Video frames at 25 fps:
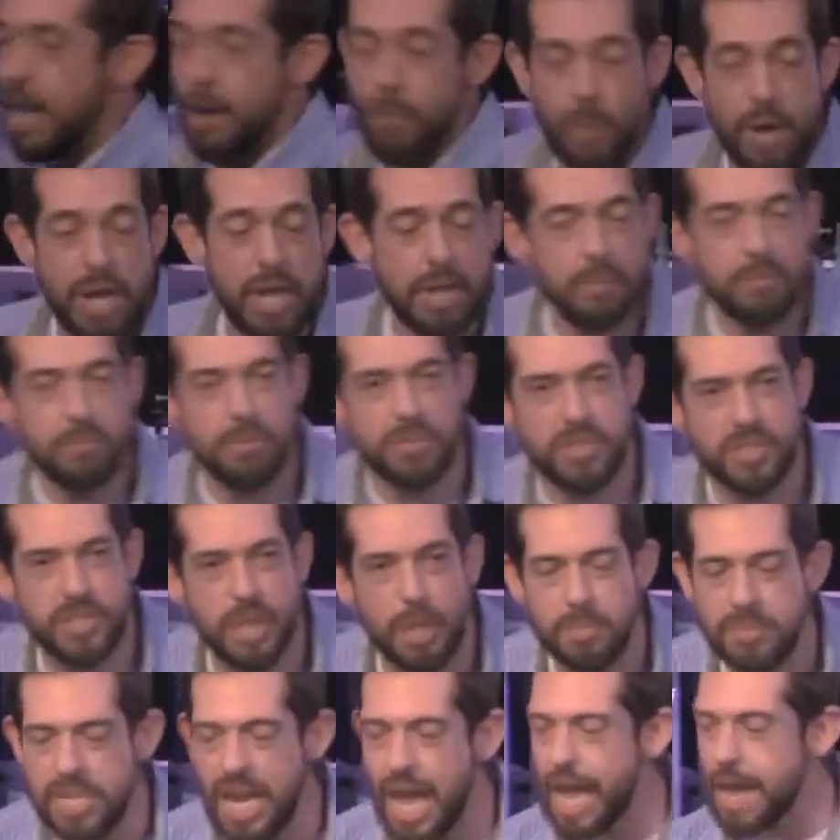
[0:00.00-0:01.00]
we, we
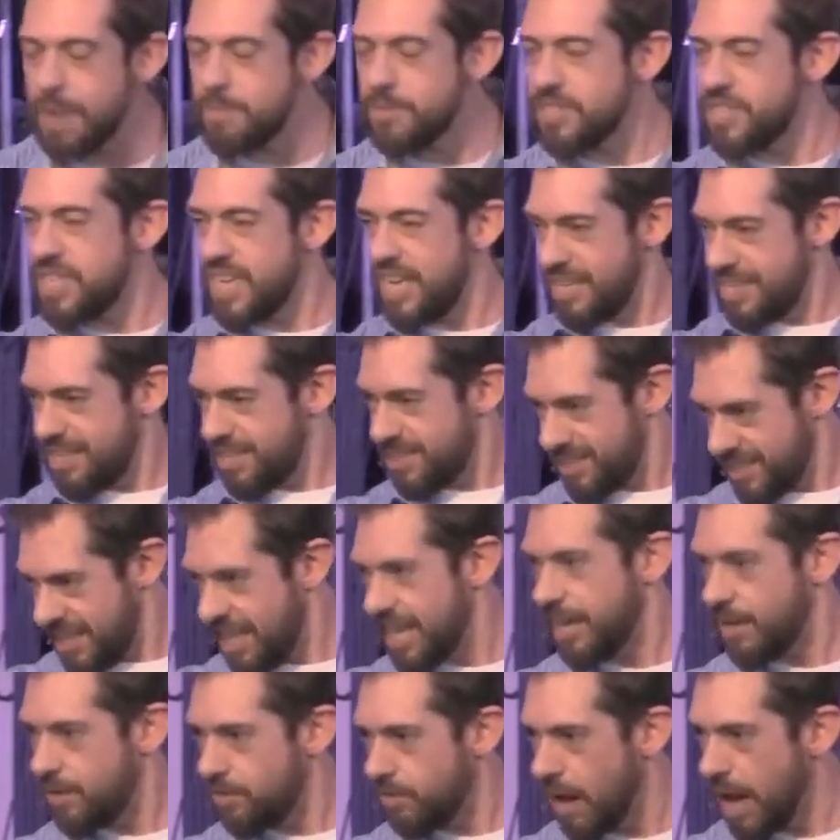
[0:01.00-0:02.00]
sometimes tend to
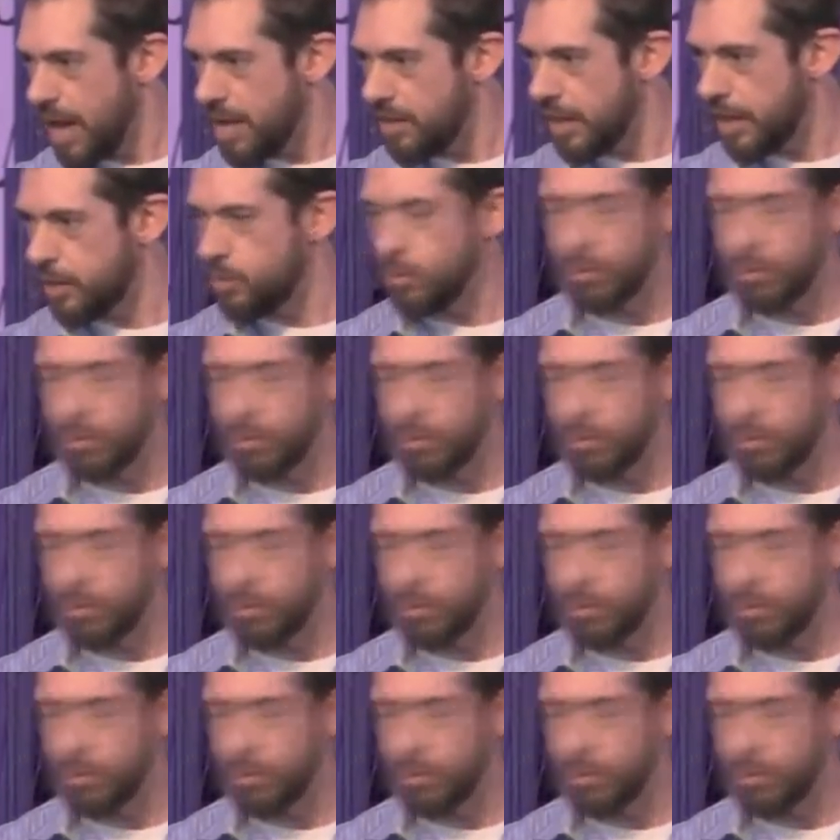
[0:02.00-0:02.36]
think, right? Like,